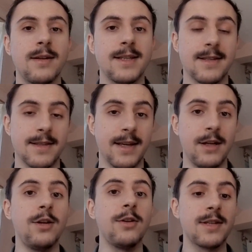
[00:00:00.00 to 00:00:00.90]
Since they
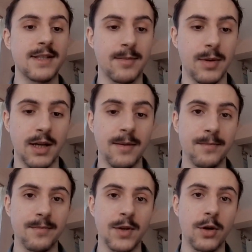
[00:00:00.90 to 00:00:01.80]
look similar,
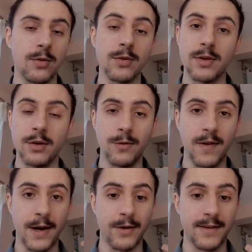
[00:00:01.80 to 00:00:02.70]
you hold the
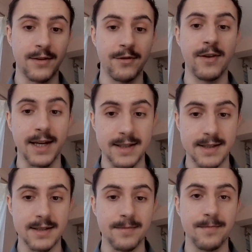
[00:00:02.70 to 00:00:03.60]
covariates
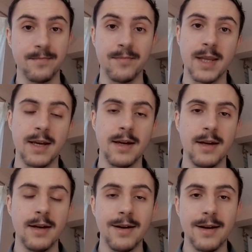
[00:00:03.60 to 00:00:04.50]
fixed.
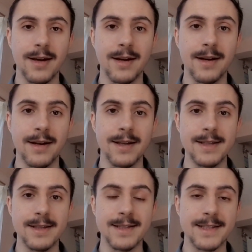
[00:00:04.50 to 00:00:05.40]
In
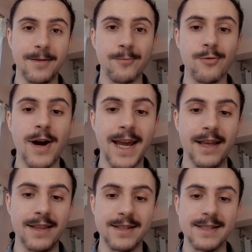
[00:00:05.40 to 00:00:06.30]
some
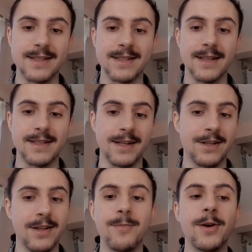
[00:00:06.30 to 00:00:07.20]
way, this is
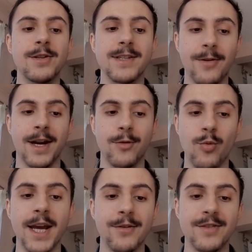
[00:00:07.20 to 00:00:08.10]
essentially the most direct
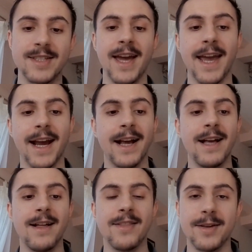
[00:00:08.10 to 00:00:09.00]
way of saying
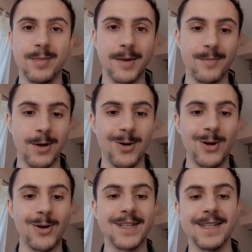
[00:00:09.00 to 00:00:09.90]
that people who
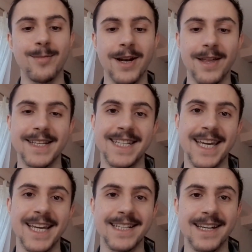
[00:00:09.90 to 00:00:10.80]
look similar in the
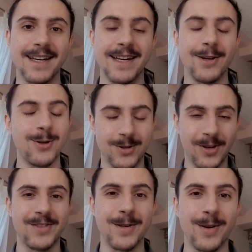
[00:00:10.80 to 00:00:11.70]
data also
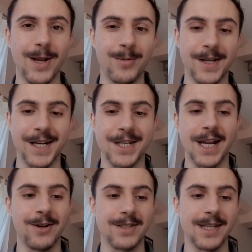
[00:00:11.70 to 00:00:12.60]
have similar potential
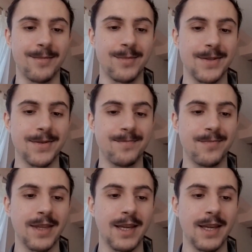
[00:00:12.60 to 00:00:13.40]
outcomes.